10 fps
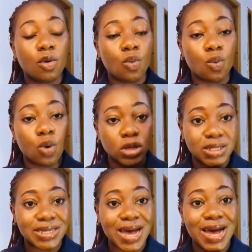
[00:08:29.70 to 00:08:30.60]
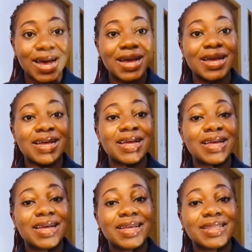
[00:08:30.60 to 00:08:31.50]
water
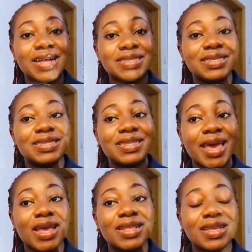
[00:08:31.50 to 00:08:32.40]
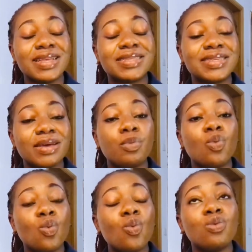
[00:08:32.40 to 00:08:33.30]
that's like
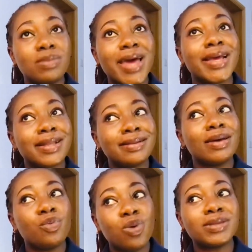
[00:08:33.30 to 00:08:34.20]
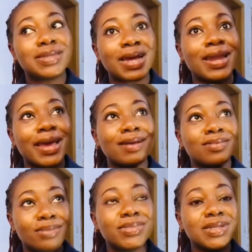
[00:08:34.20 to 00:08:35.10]
a water, like
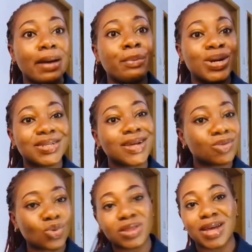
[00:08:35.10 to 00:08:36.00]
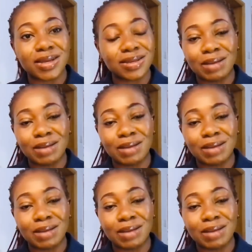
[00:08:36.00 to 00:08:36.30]
something that brings out water.